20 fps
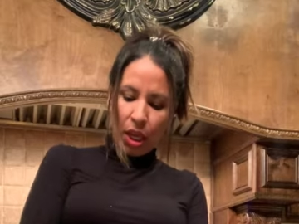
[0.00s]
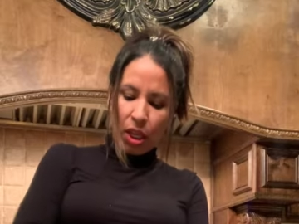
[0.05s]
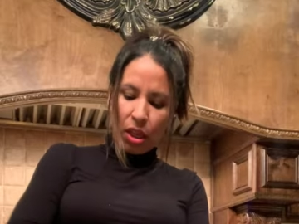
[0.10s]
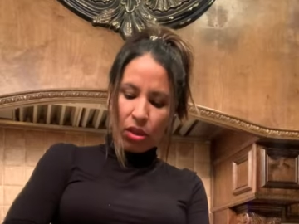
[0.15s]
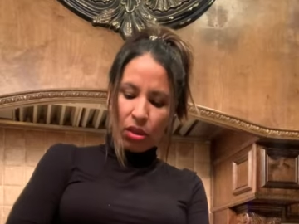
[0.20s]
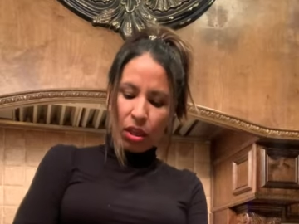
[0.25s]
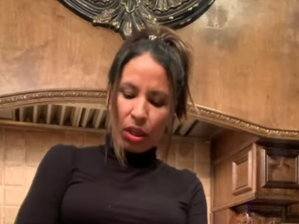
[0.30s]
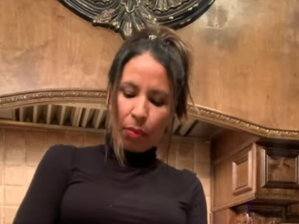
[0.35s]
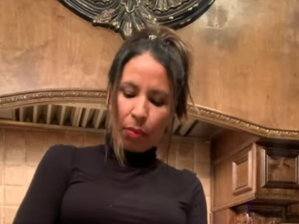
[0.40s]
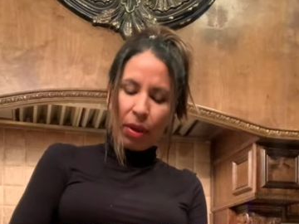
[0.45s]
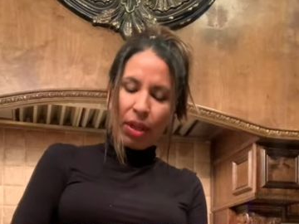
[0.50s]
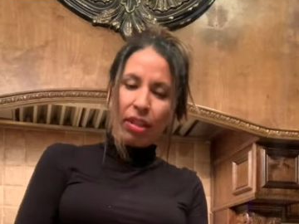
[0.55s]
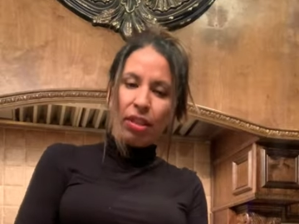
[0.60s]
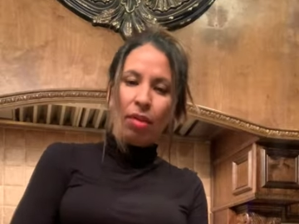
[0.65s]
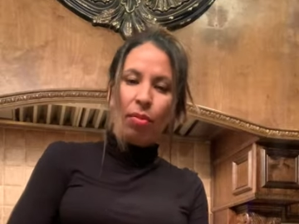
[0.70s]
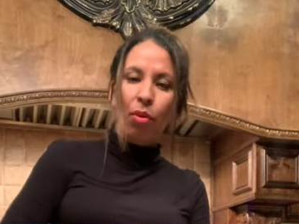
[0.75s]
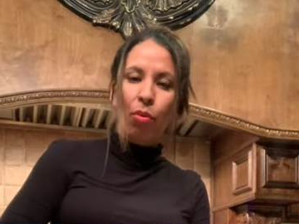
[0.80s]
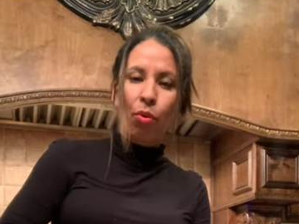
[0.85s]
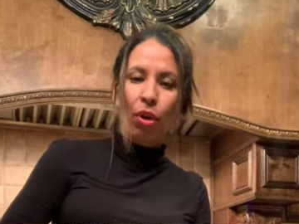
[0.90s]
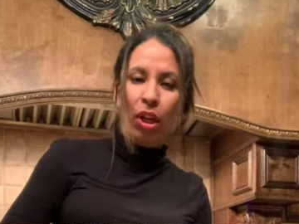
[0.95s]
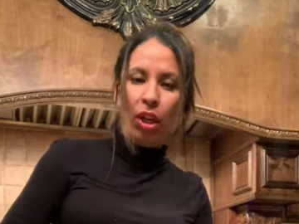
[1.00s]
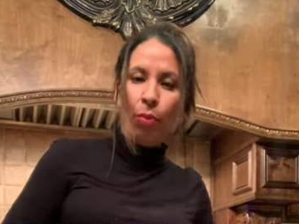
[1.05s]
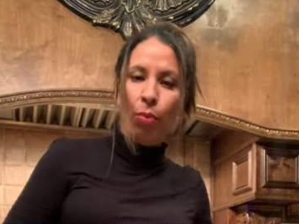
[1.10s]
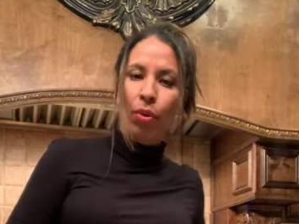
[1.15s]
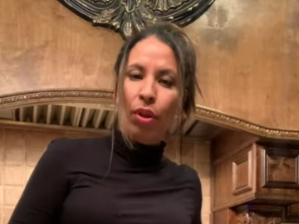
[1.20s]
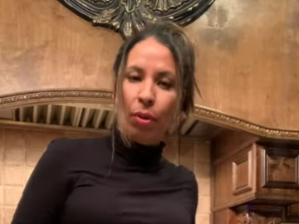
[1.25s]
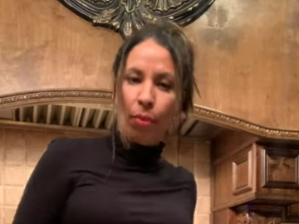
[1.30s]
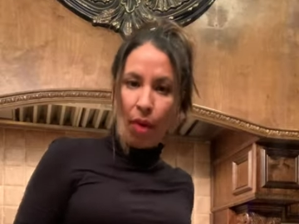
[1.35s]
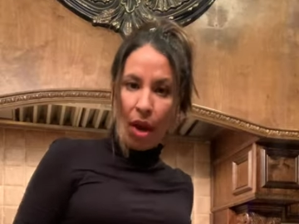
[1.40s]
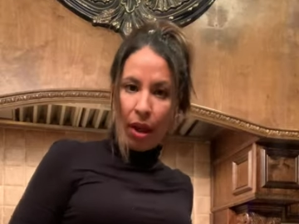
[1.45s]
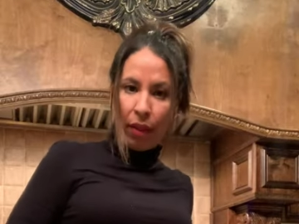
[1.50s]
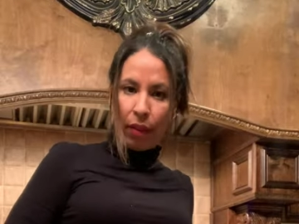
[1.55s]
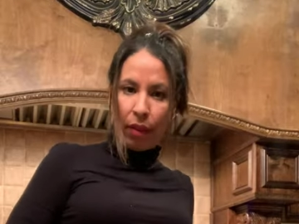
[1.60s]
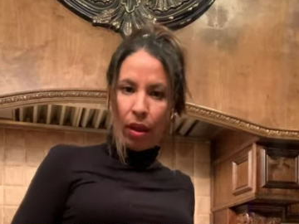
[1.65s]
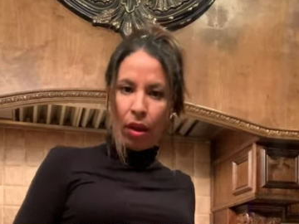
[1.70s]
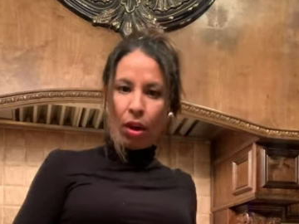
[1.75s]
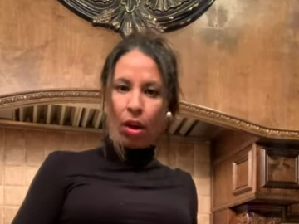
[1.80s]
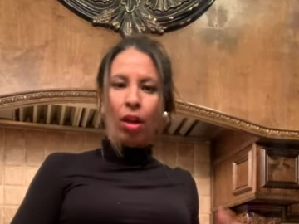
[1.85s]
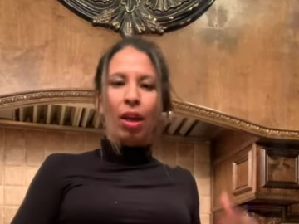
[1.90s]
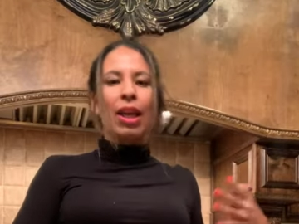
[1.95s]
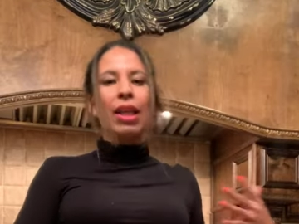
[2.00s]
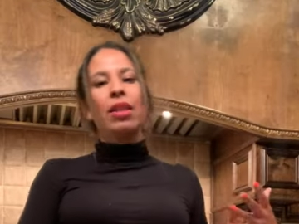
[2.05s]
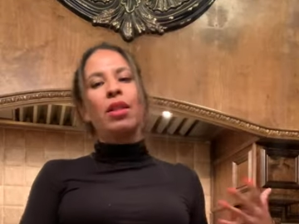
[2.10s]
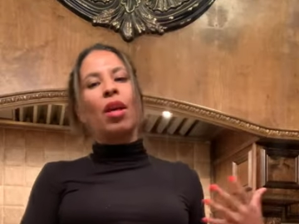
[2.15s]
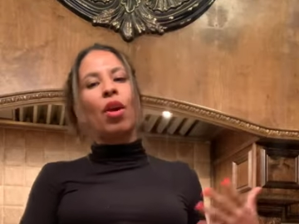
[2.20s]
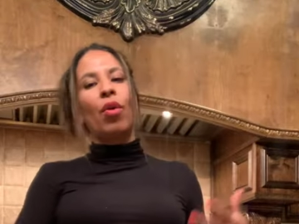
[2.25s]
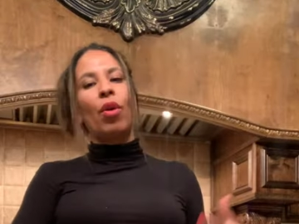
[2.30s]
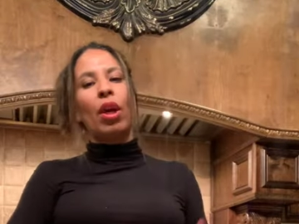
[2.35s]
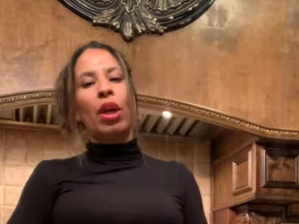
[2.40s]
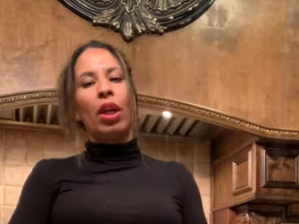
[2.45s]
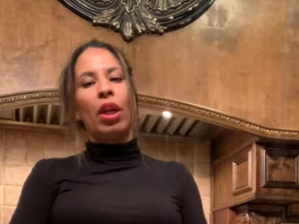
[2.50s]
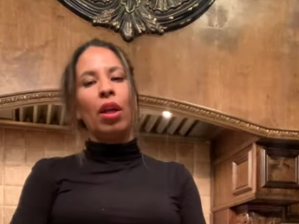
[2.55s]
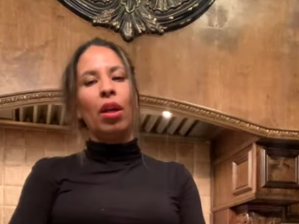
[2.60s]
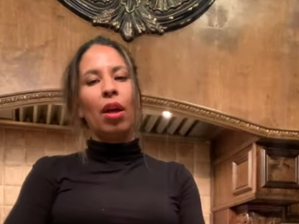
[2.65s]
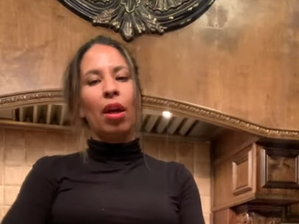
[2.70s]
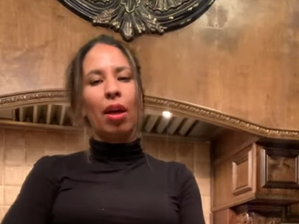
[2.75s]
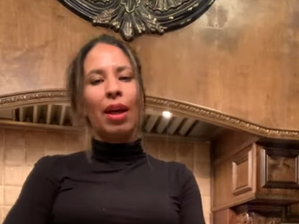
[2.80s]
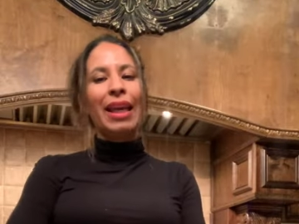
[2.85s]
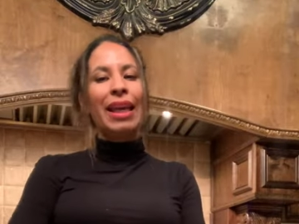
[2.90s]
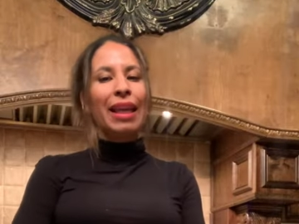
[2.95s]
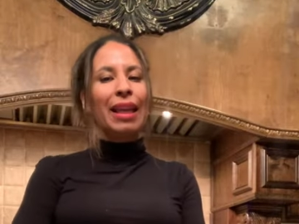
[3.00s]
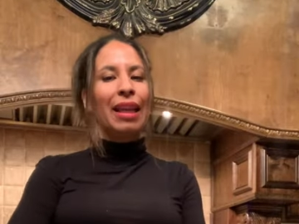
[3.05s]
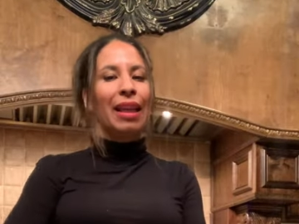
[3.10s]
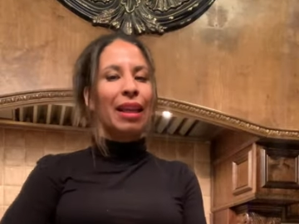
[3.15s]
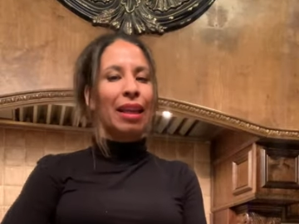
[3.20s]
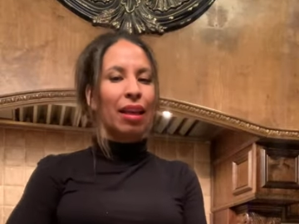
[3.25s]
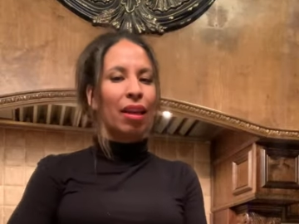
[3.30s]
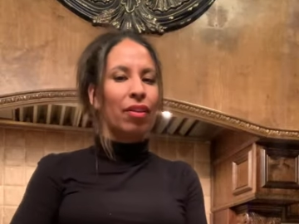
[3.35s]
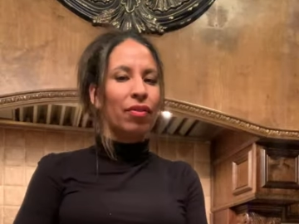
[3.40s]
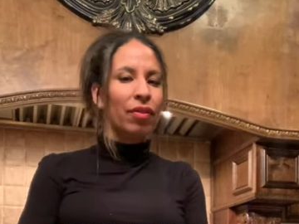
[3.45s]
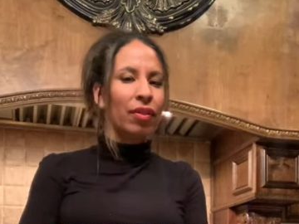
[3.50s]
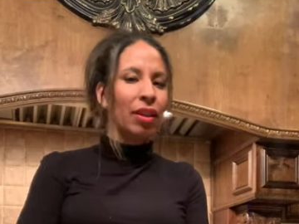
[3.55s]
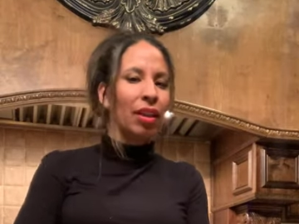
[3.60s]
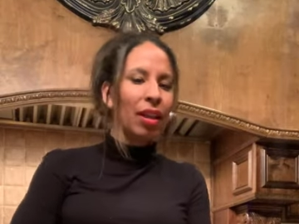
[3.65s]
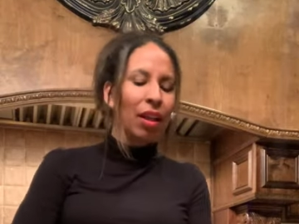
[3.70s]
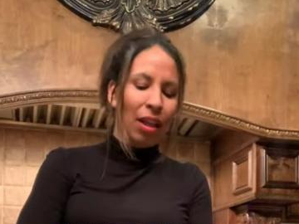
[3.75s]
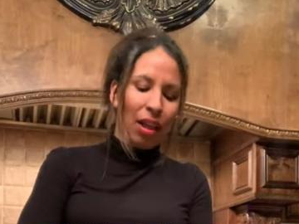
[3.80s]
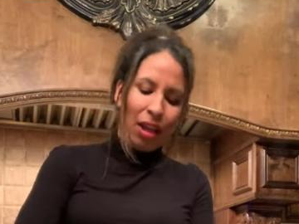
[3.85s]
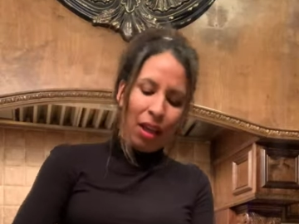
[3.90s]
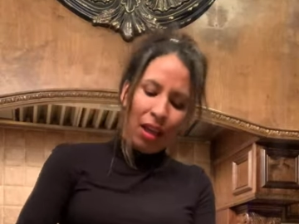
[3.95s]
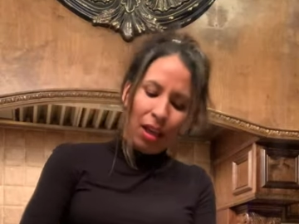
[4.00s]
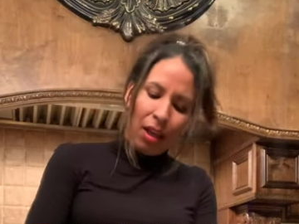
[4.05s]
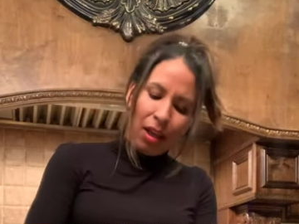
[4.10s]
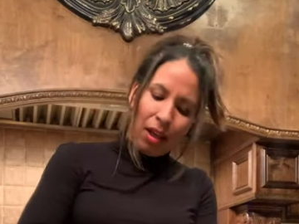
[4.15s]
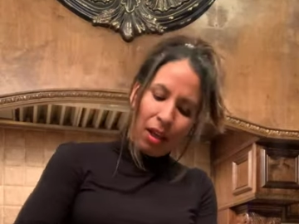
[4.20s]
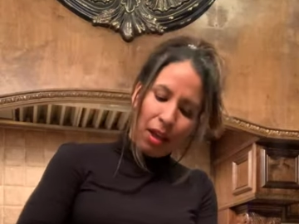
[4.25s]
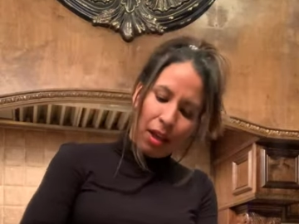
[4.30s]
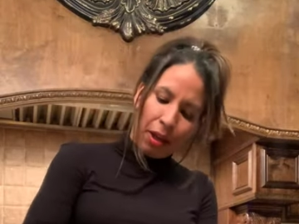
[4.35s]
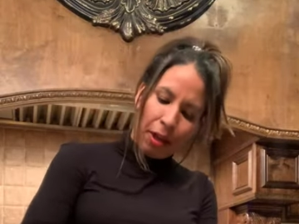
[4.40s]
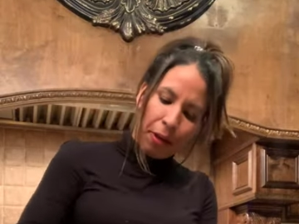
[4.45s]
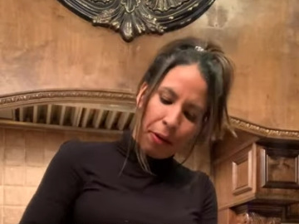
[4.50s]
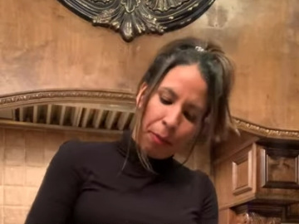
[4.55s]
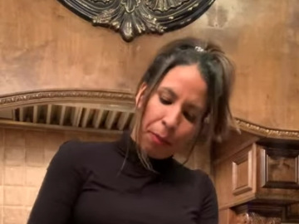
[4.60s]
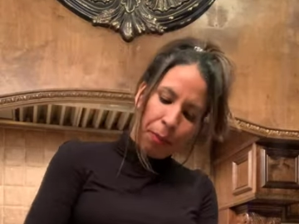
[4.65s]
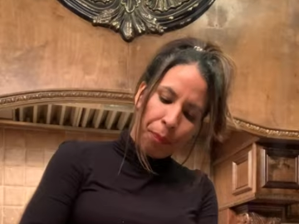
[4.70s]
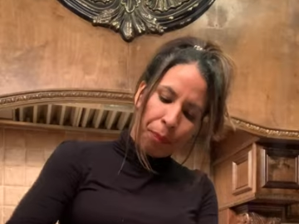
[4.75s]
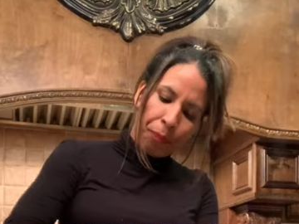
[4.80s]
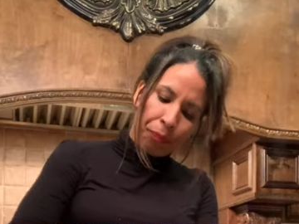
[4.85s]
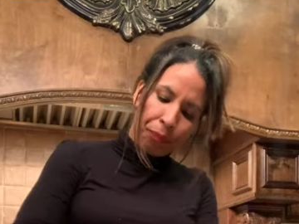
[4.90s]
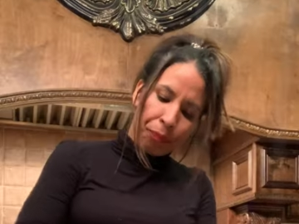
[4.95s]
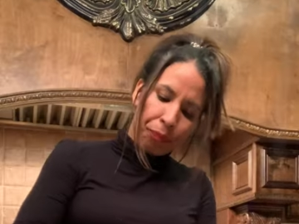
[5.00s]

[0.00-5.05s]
so that by the time I'm ready to put them on there, it's already heated enough.